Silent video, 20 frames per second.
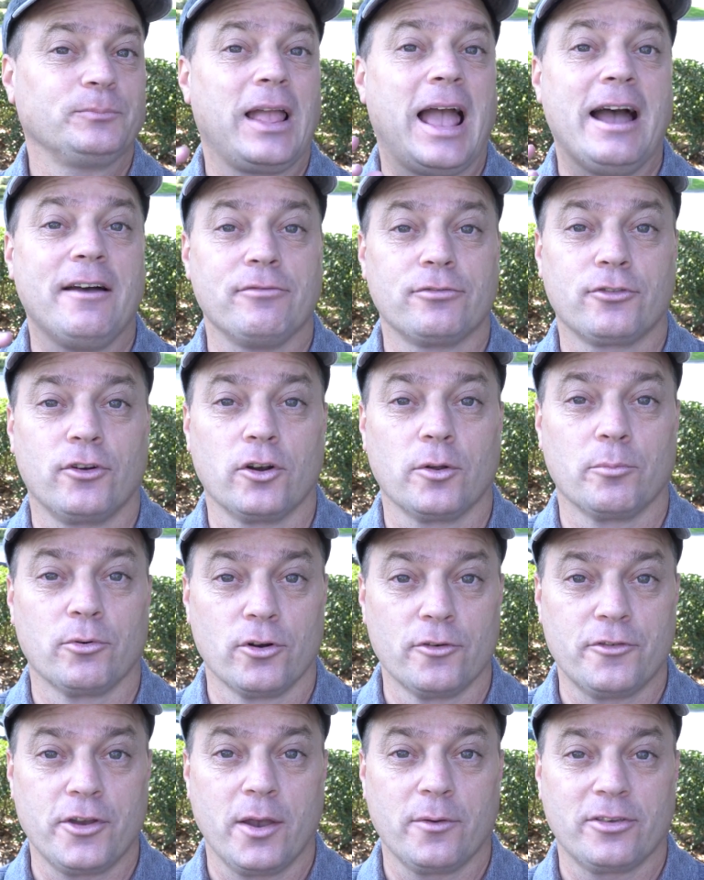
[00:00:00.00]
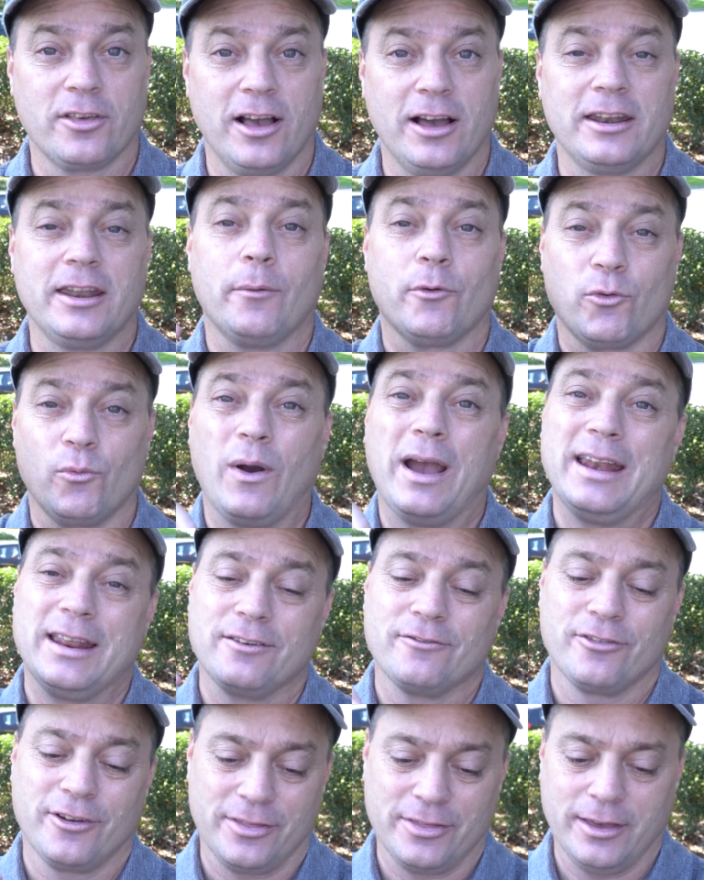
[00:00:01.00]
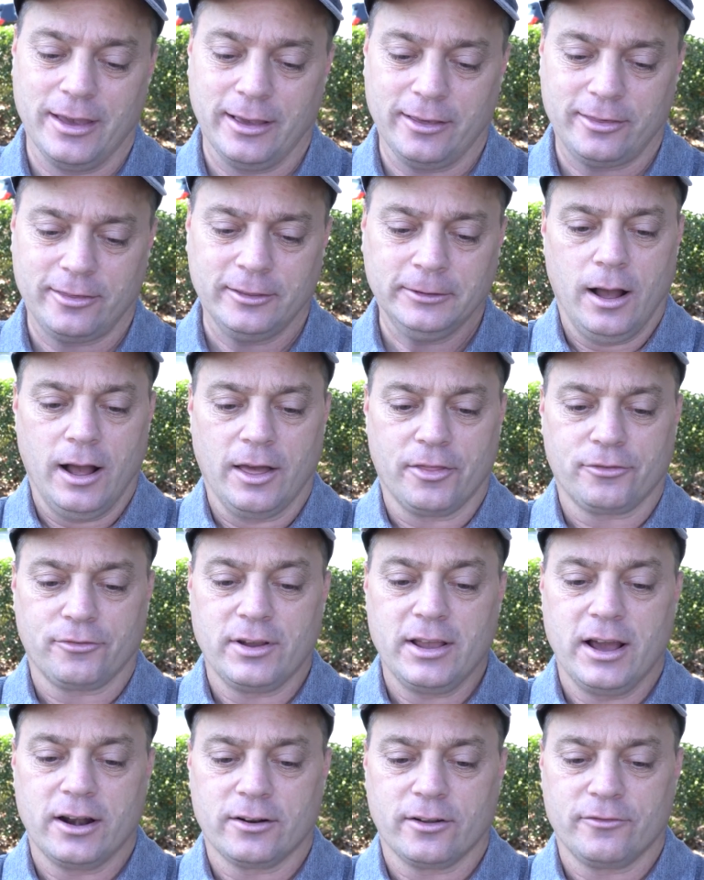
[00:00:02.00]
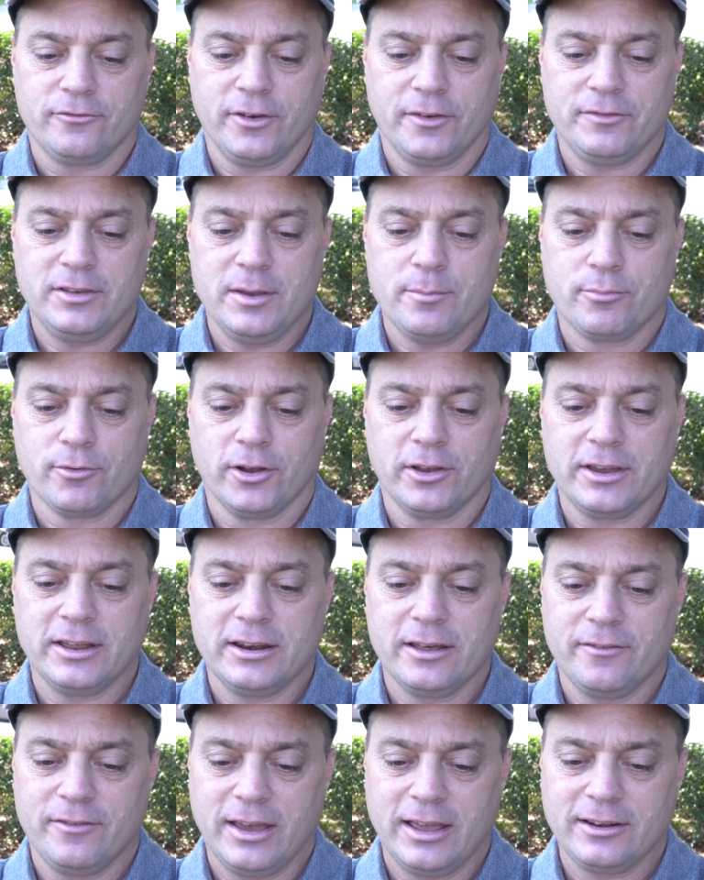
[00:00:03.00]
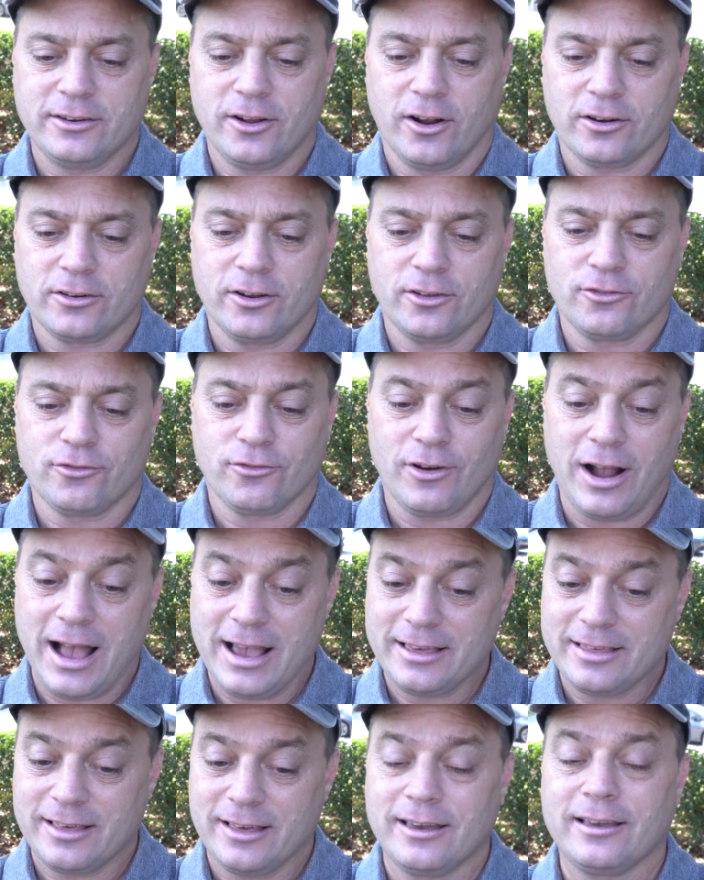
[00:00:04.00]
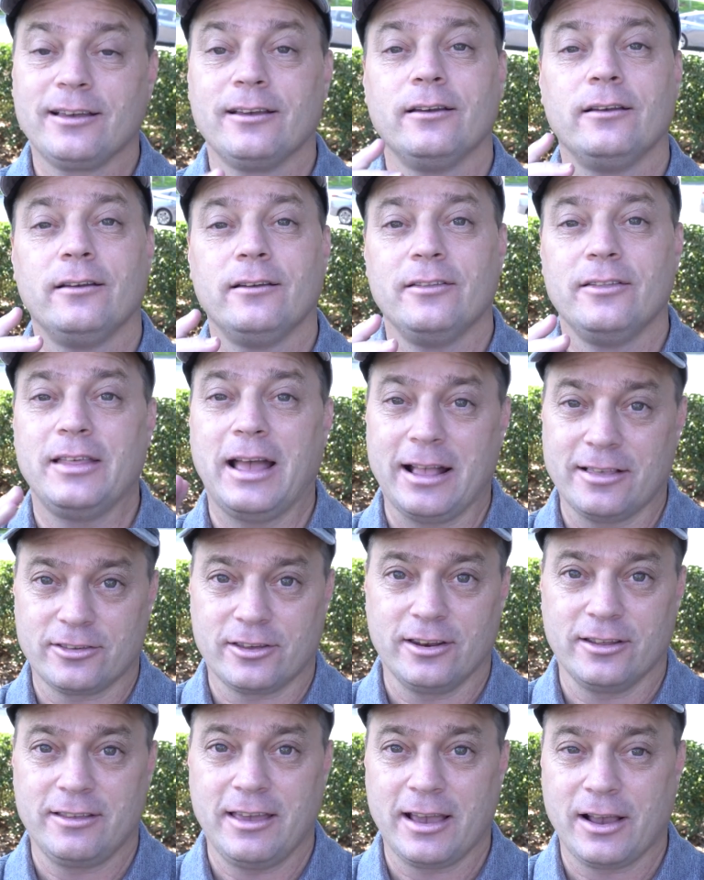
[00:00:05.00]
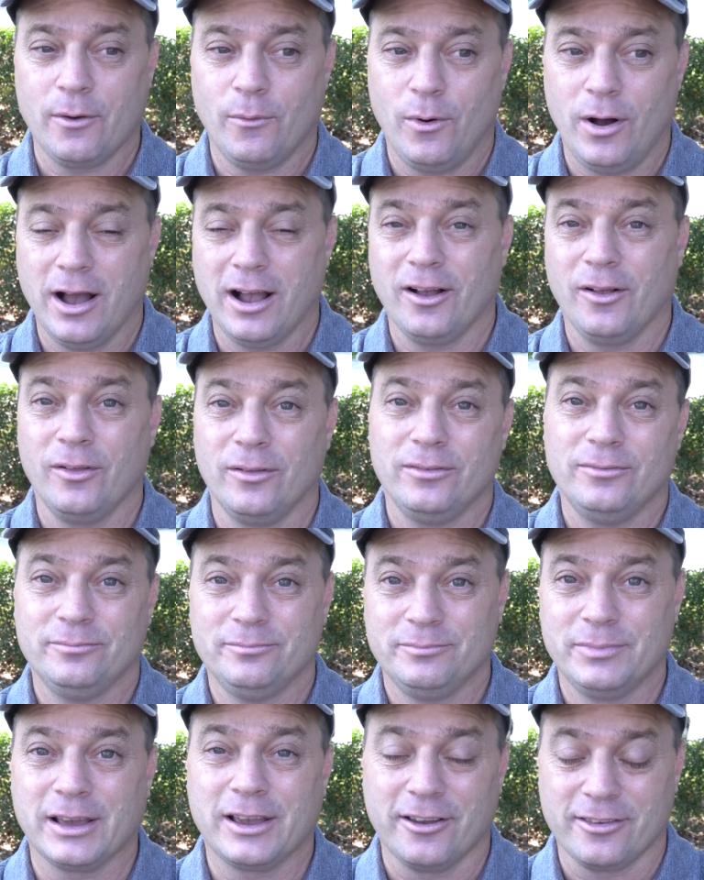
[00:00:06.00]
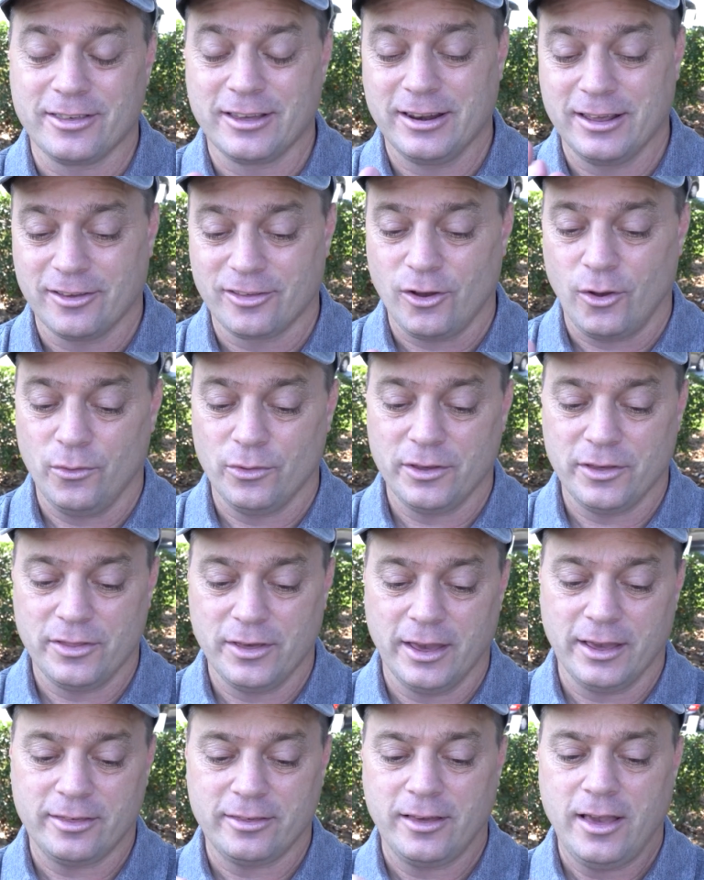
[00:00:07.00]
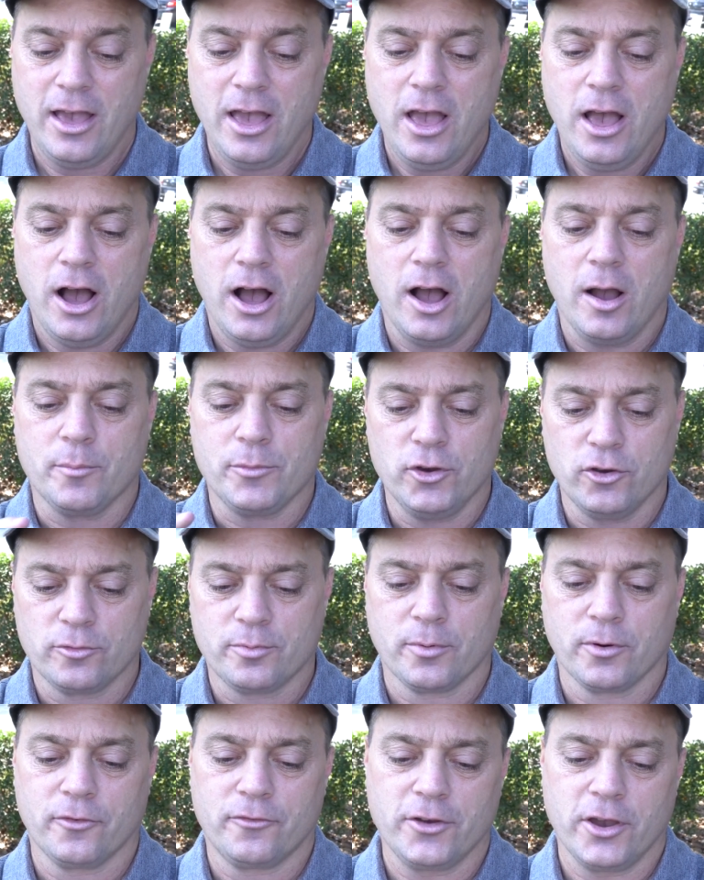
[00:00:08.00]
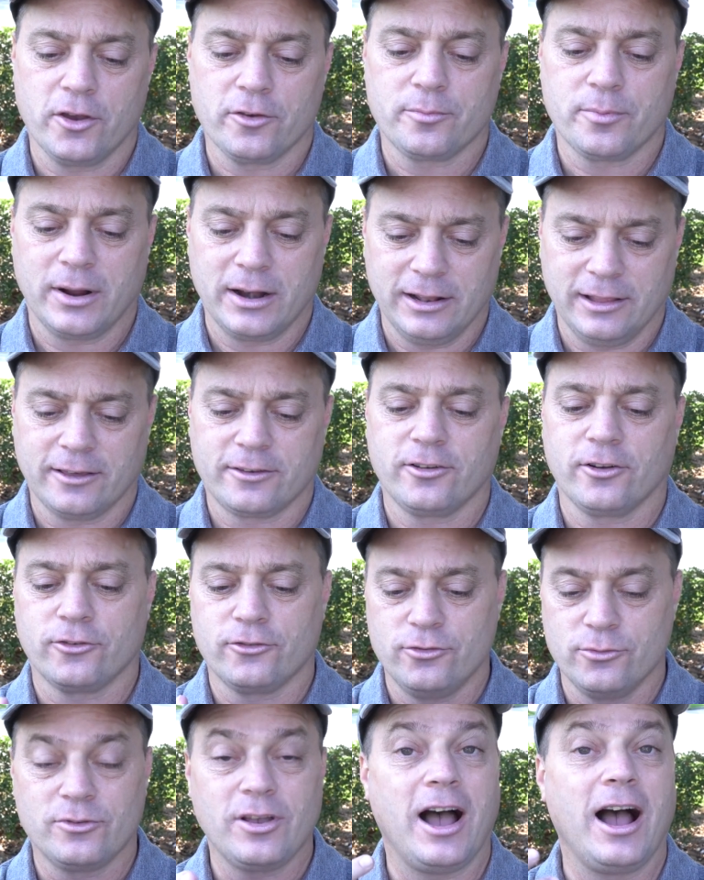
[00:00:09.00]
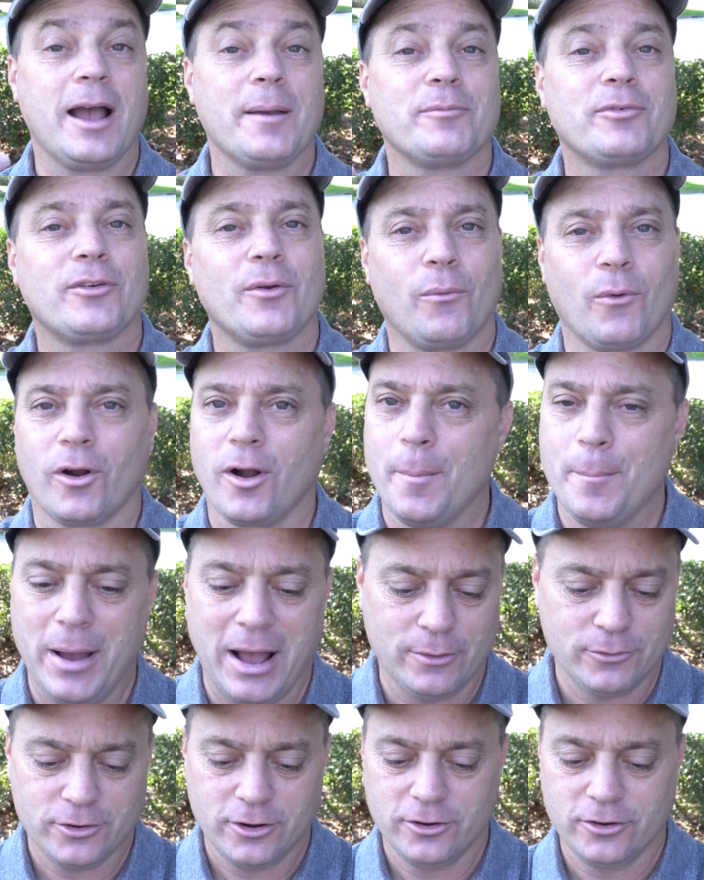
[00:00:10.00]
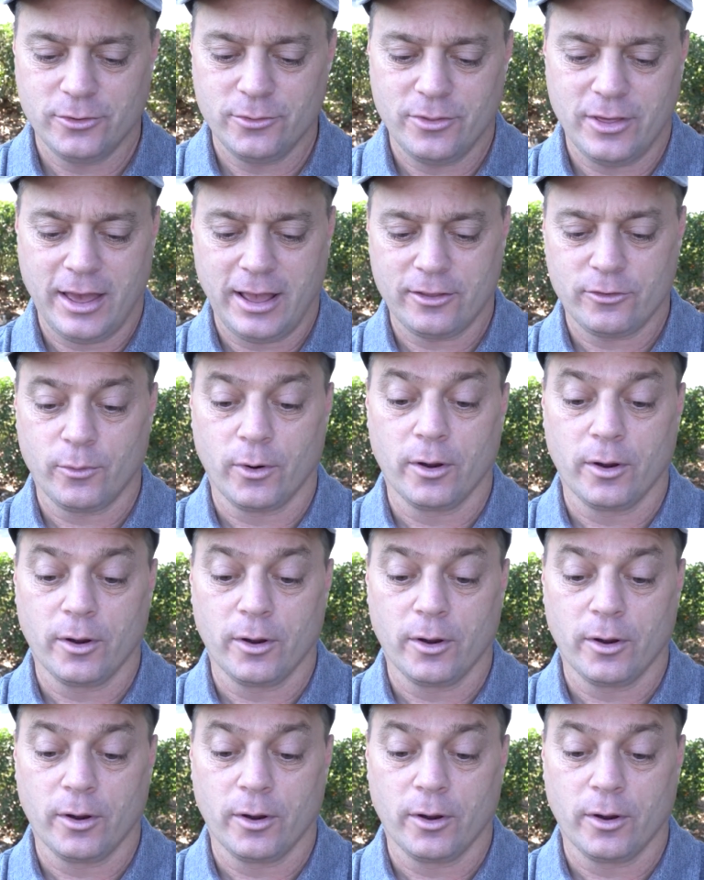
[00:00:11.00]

Hadn't thrown a Brufios on, I was waiting for this. 350 Brilliant Event Darkness Rising. That's going to take a while because it is only this. Use Brufios Brain Elixir 2 times. We're about to do that.